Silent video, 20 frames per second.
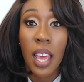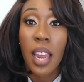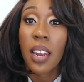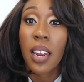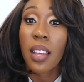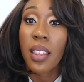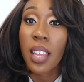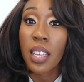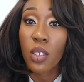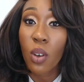
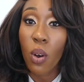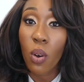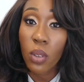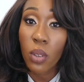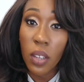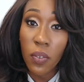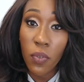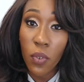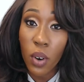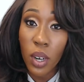Now, that's
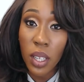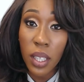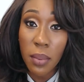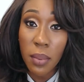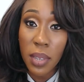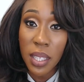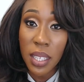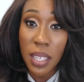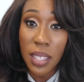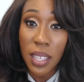only for a
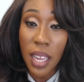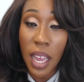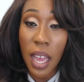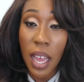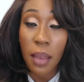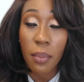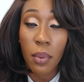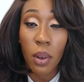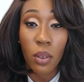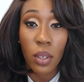limited
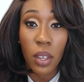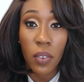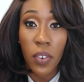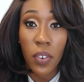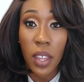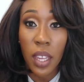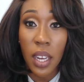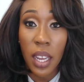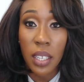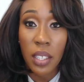time, only for
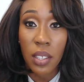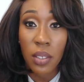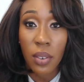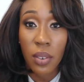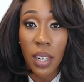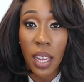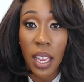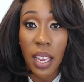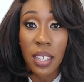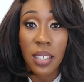the next three
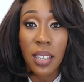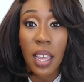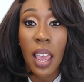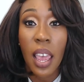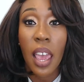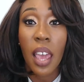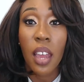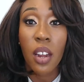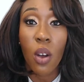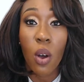days,
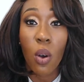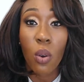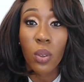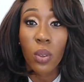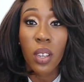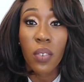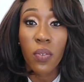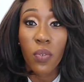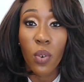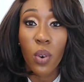and
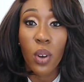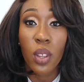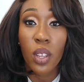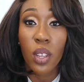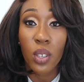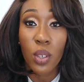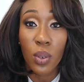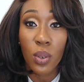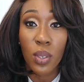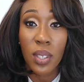only for the
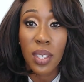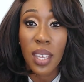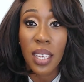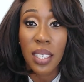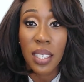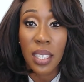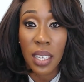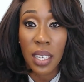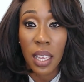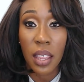
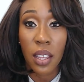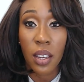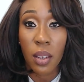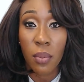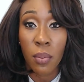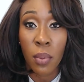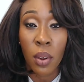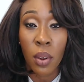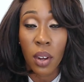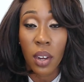Tuesdays Together
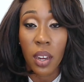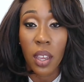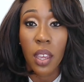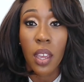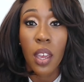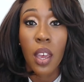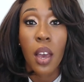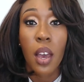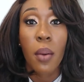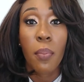community.
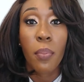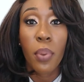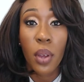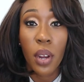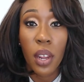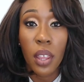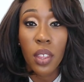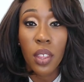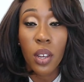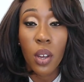Put
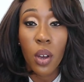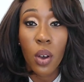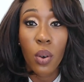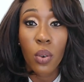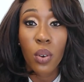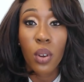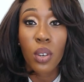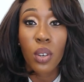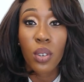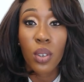in the
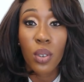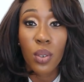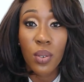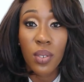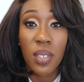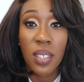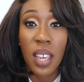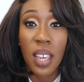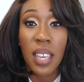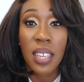code
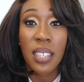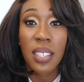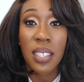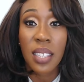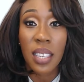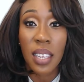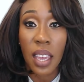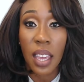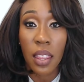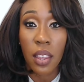Tuesdays
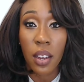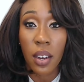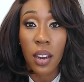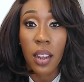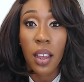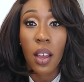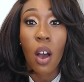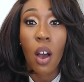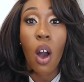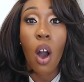Together,
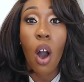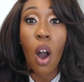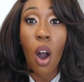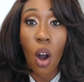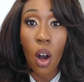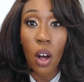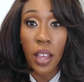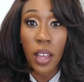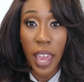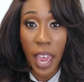
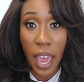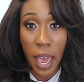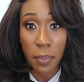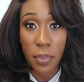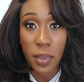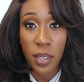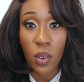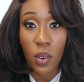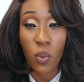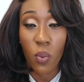all
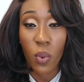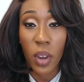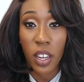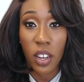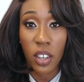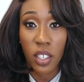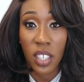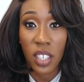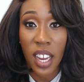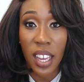caps, when
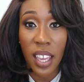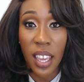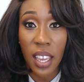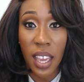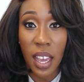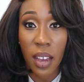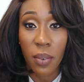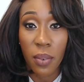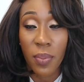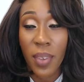you're checking
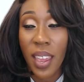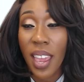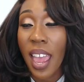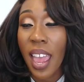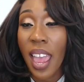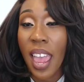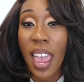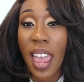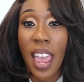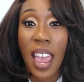out,
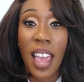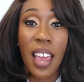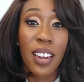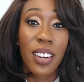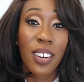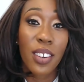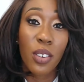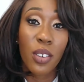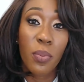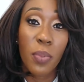
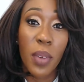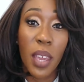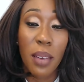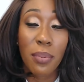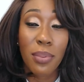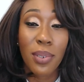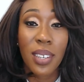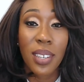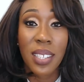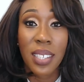and you'll be
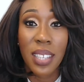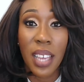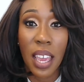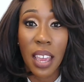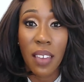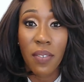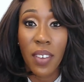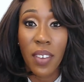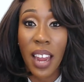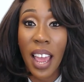able to
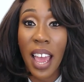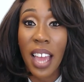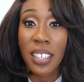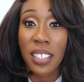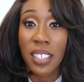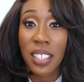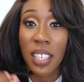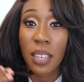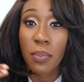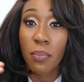save and
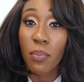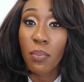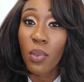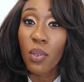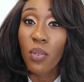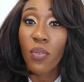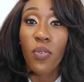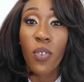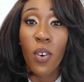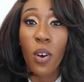actually
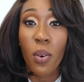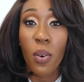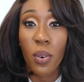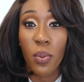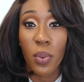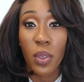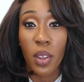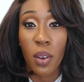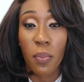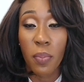move forward
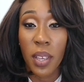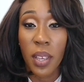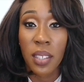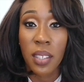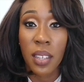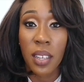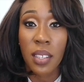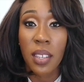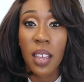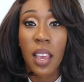with your
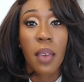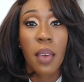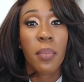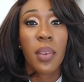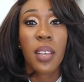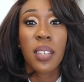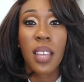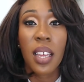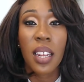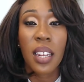business.
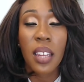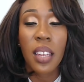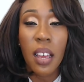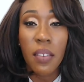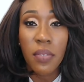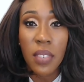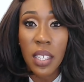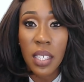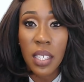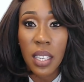Because I'd
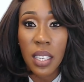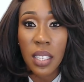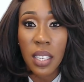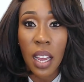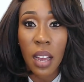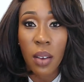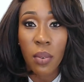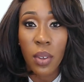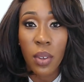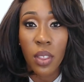love to sit
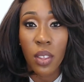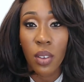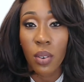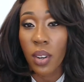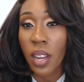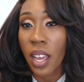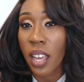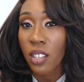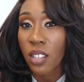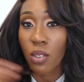down with you.
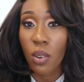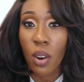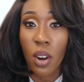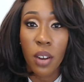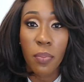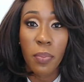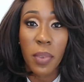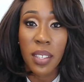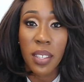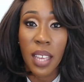And as you
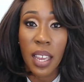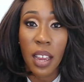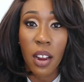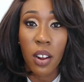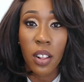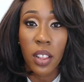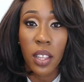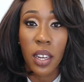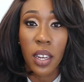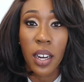heard me say
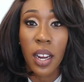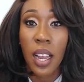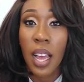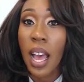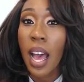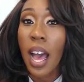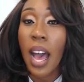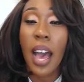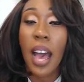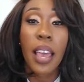earlier,
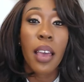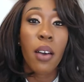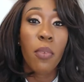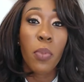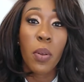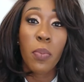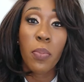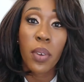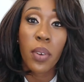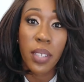I help
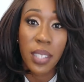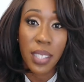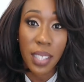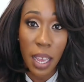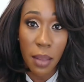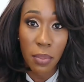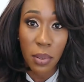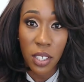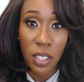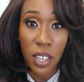people
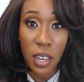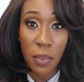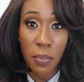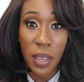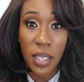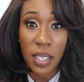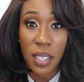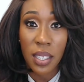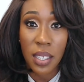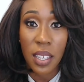establish their
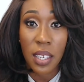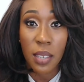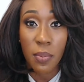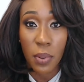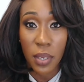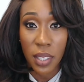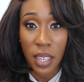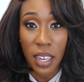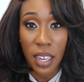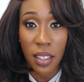businesses,
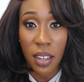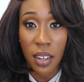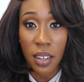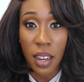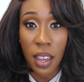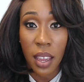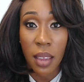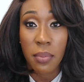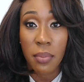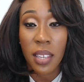protect their
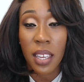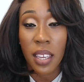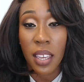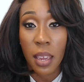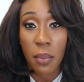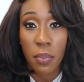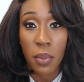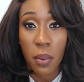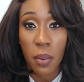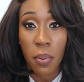names, and
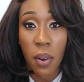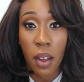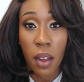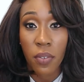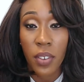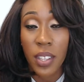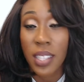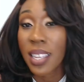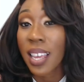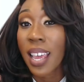keep their
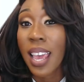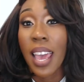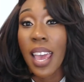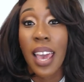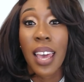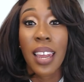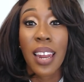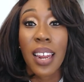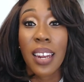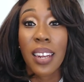profits.
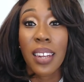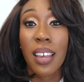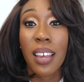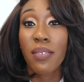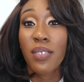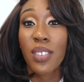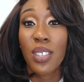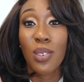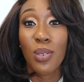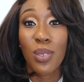And I'd
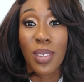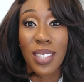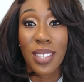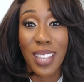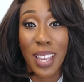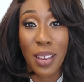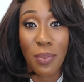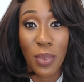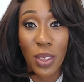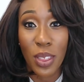love to do the
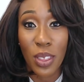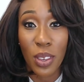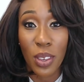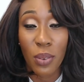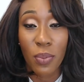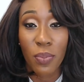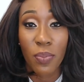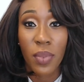same with you.